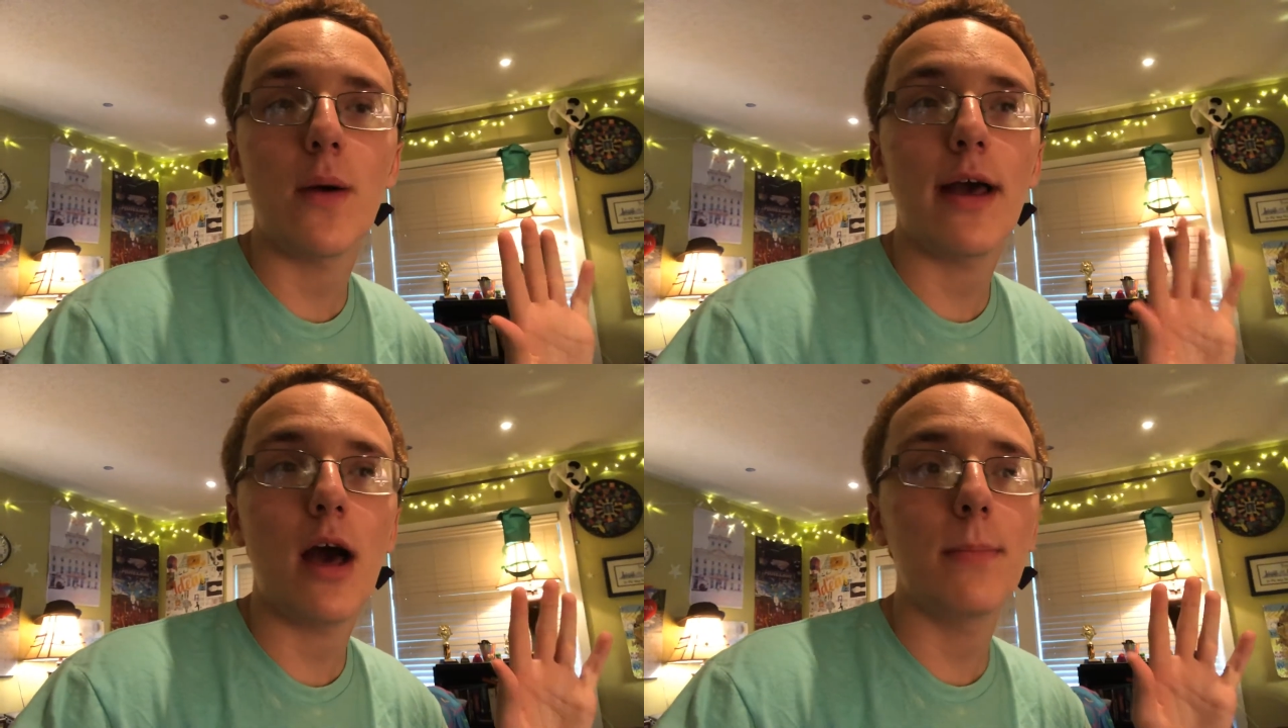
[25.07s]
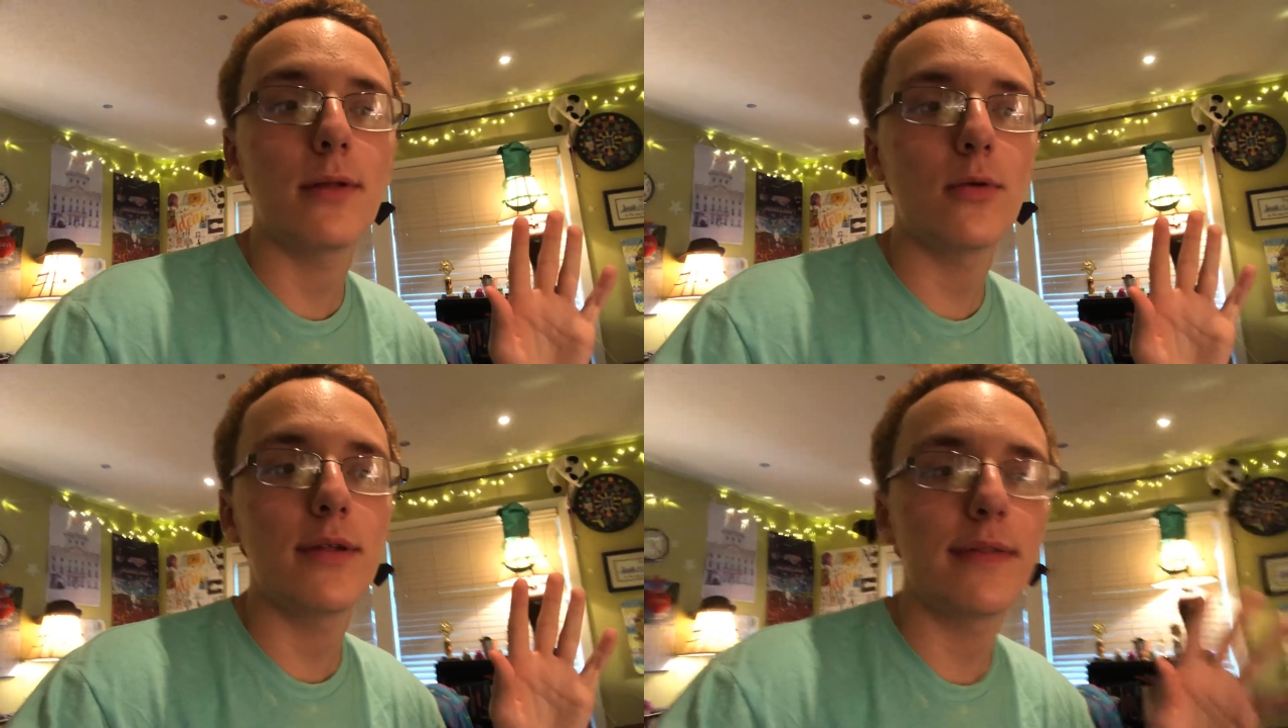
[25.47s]
I
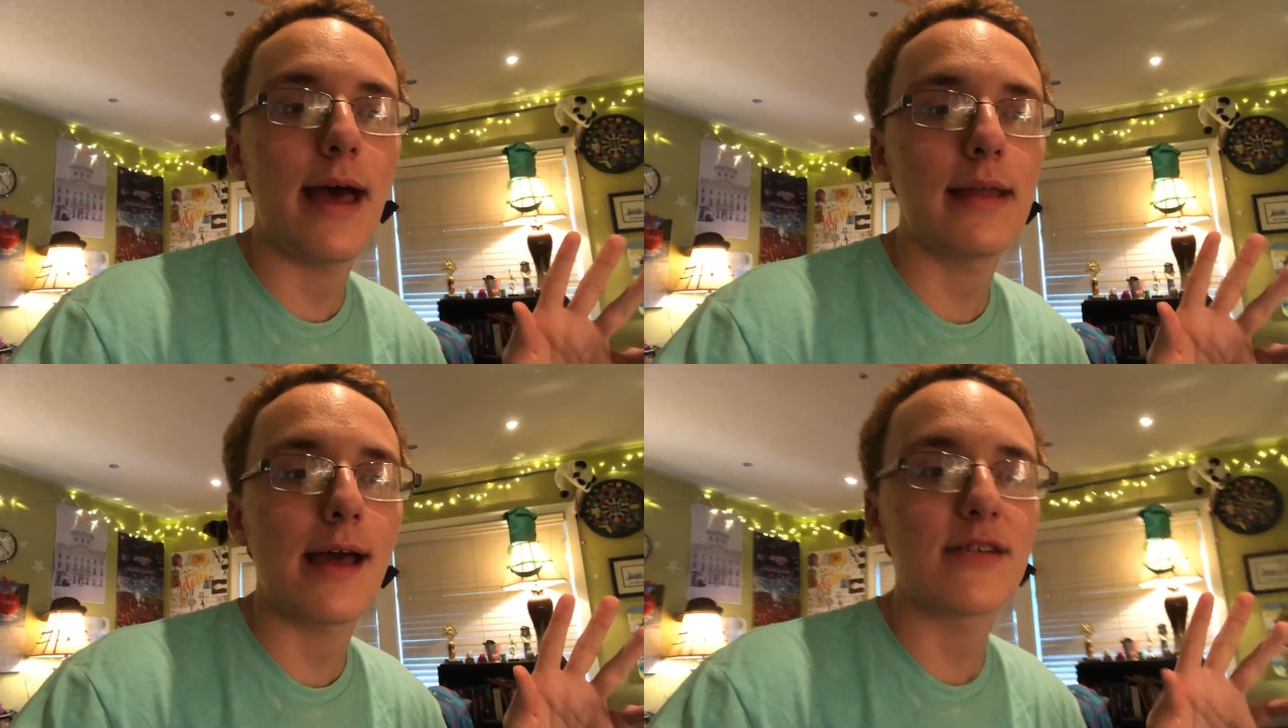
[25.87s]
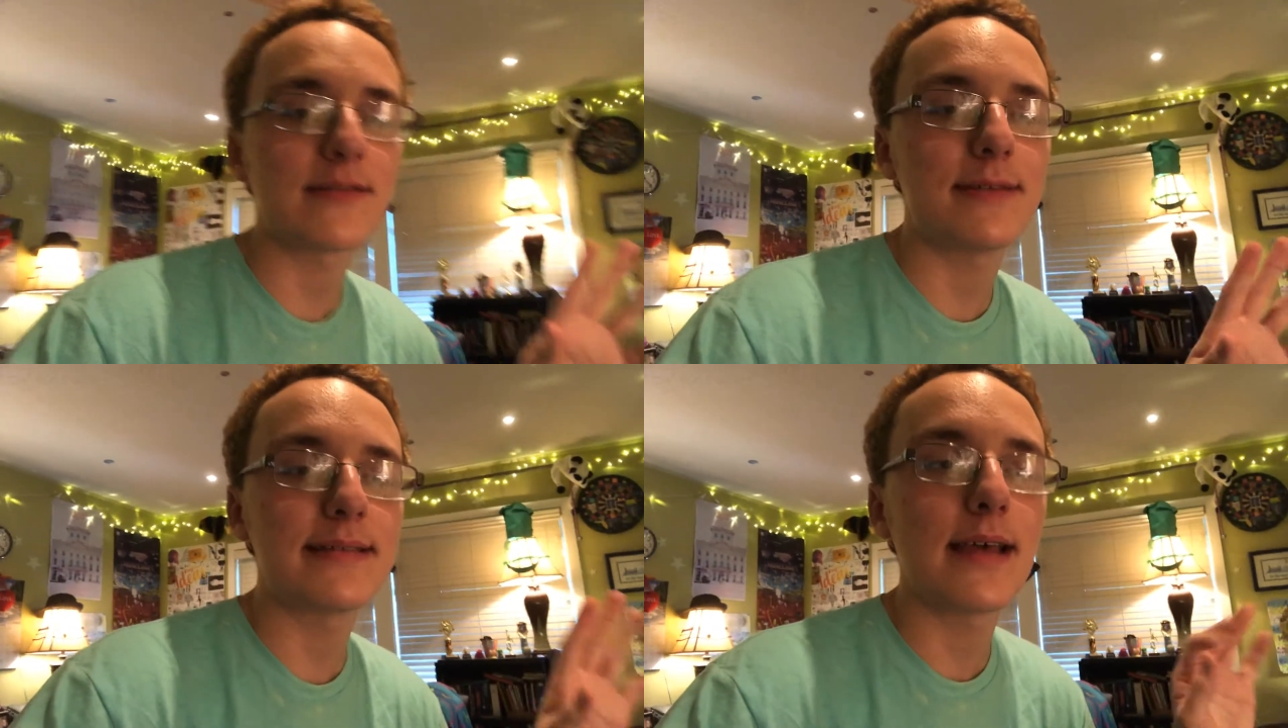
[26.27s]
uploaded that
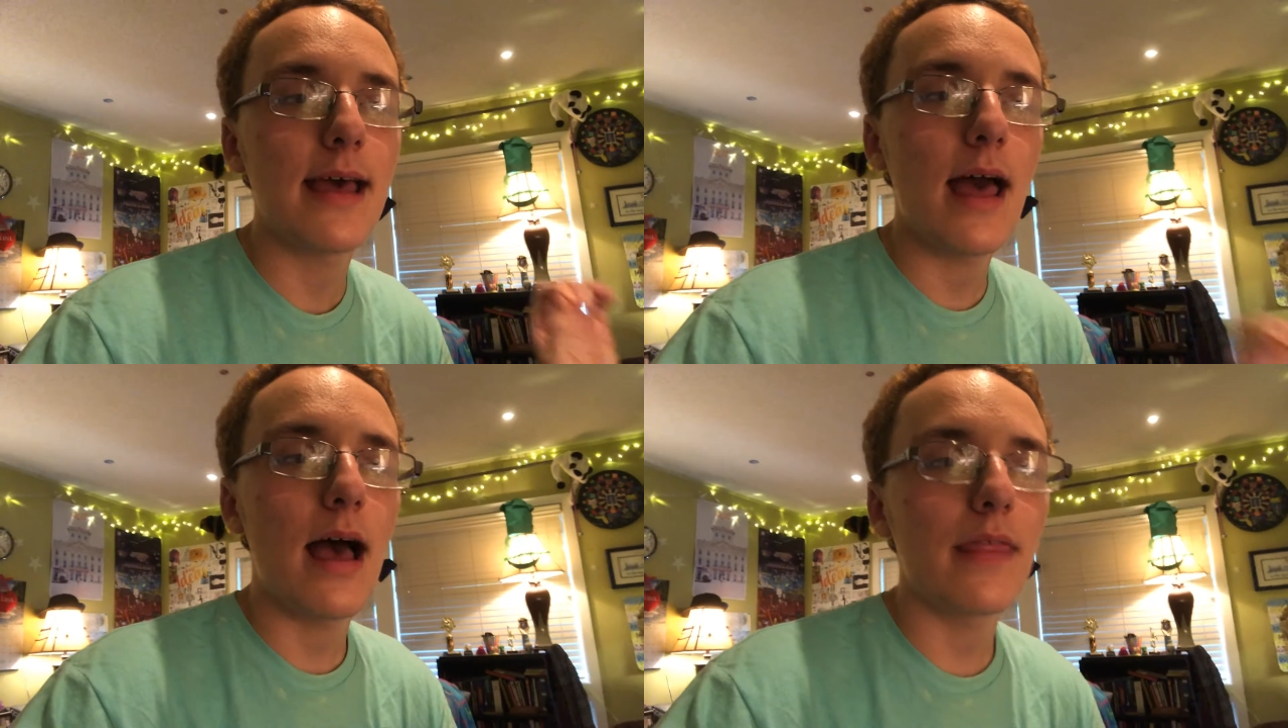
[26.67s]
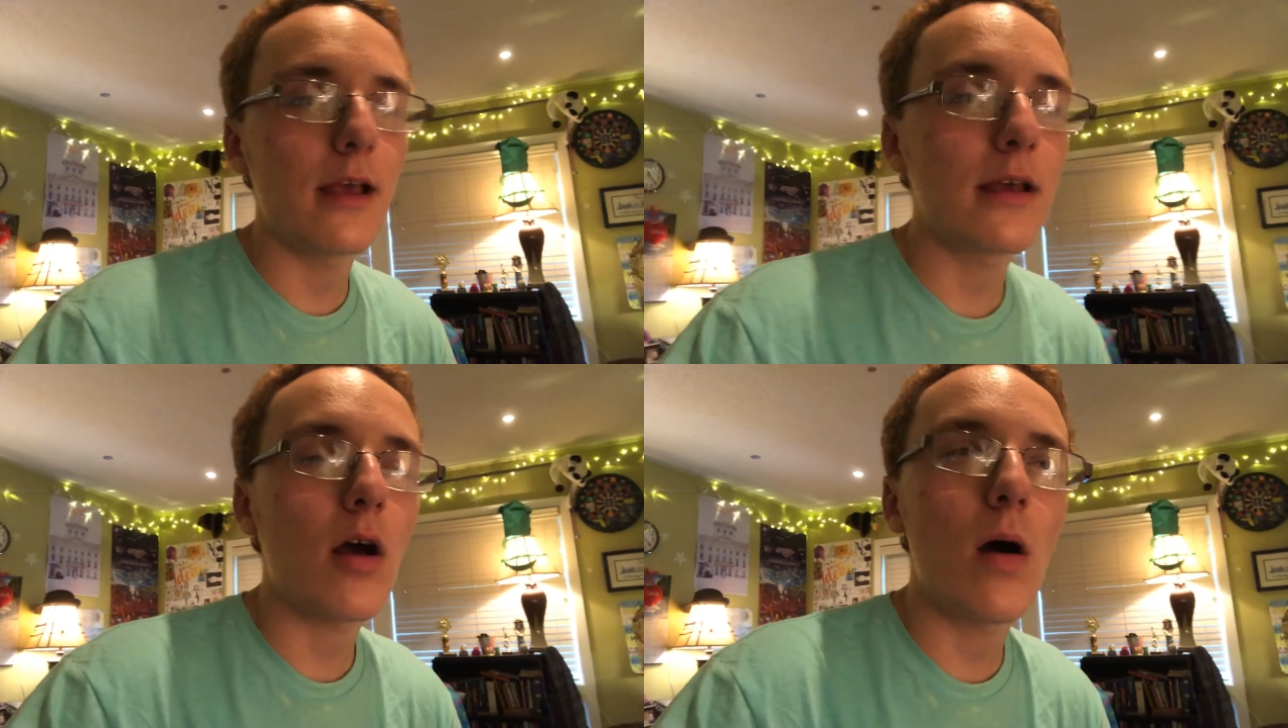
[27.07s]
announcement, I
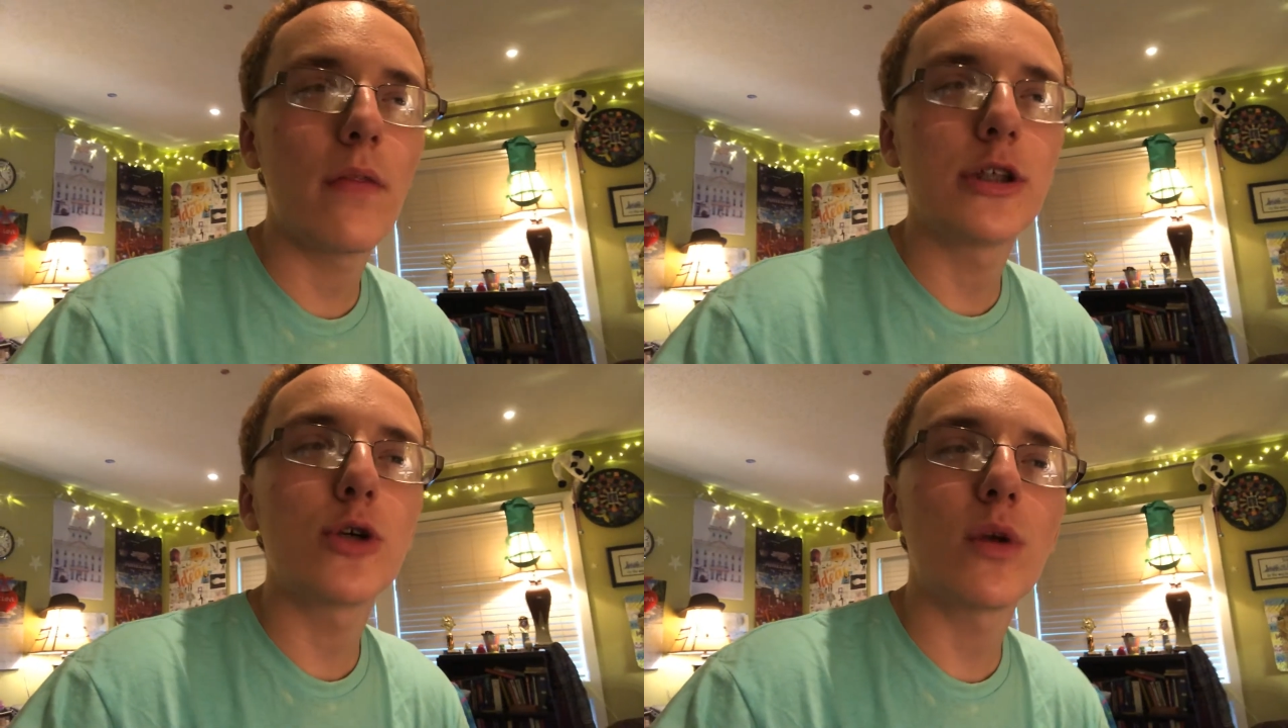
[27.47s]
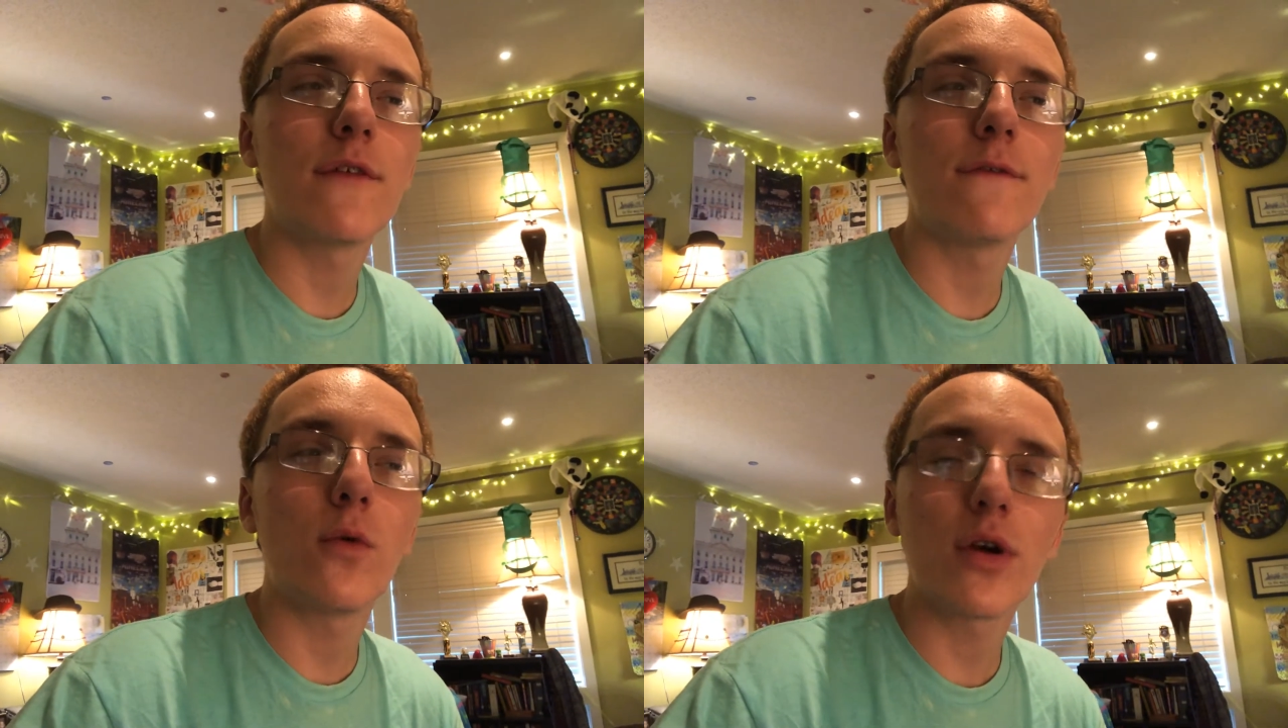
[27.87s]
think, on the
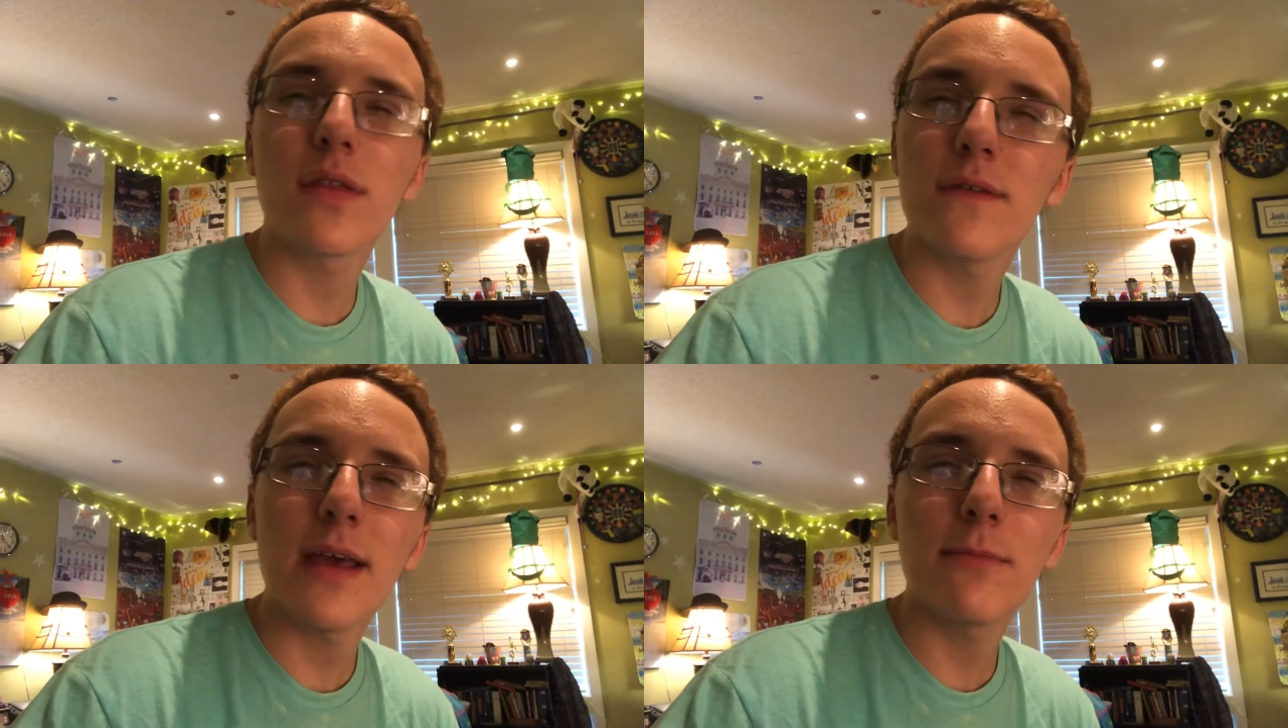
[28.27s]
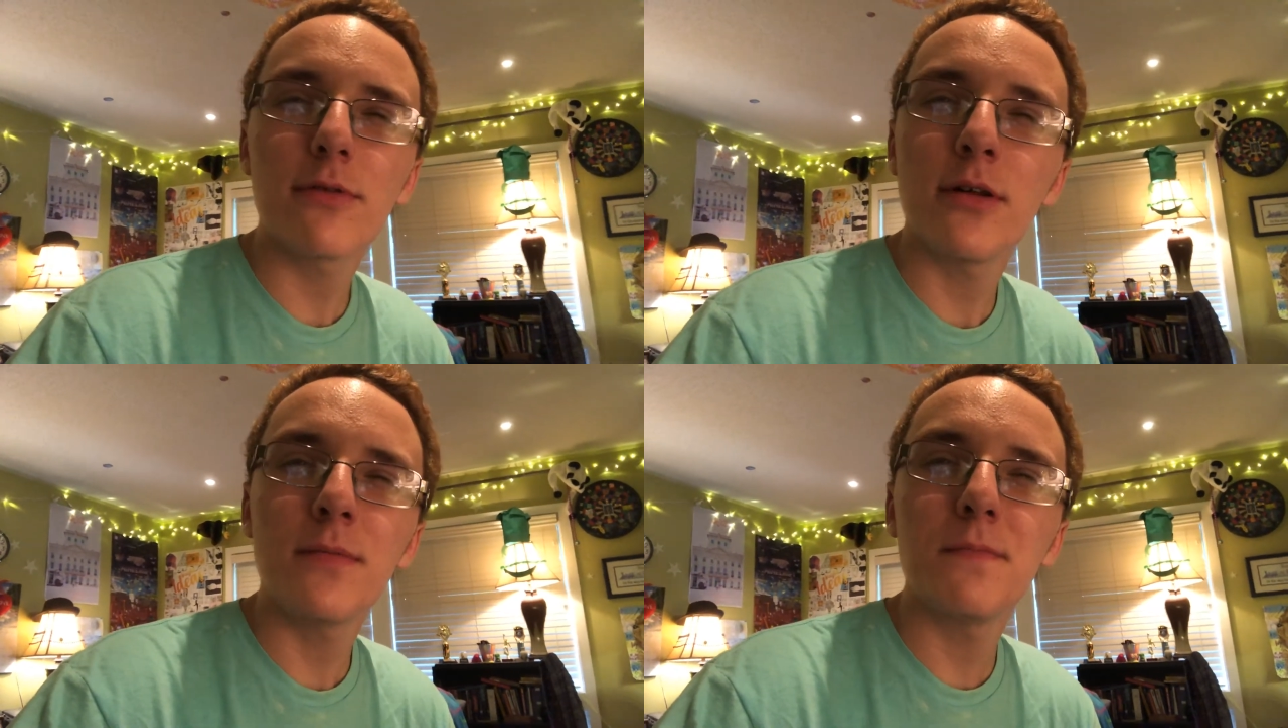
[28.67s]
24th of
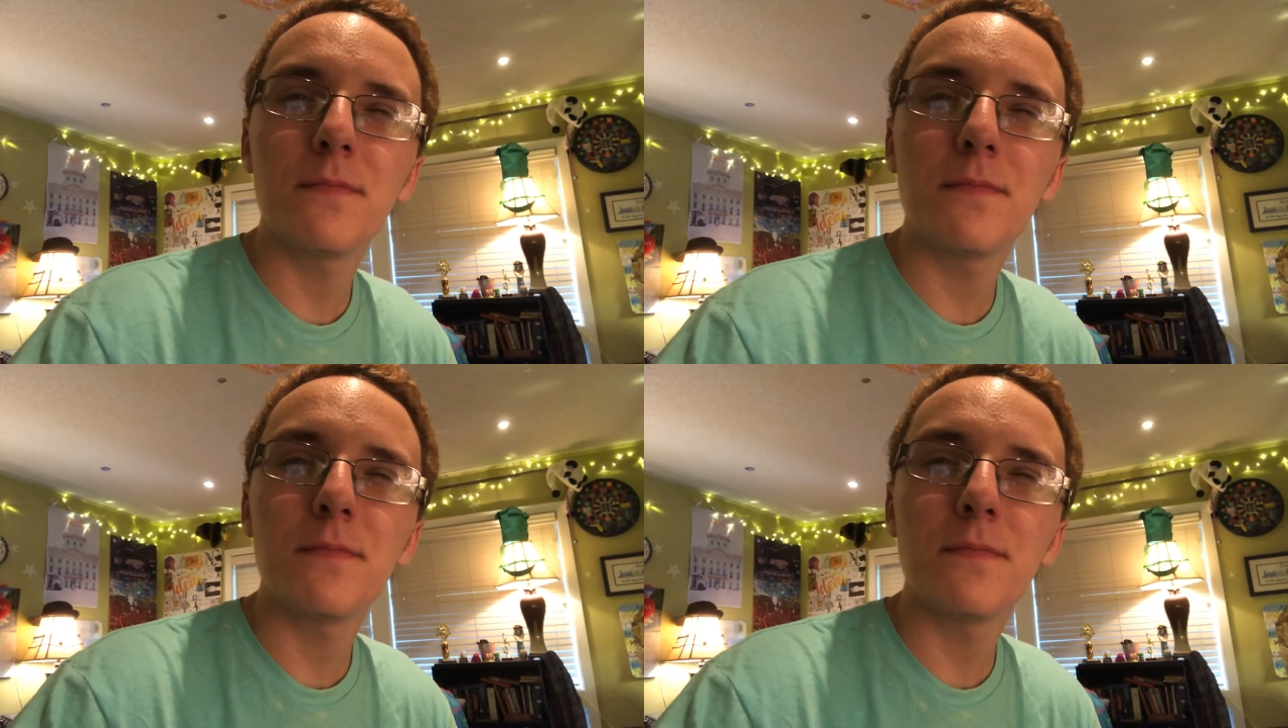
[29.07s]
April.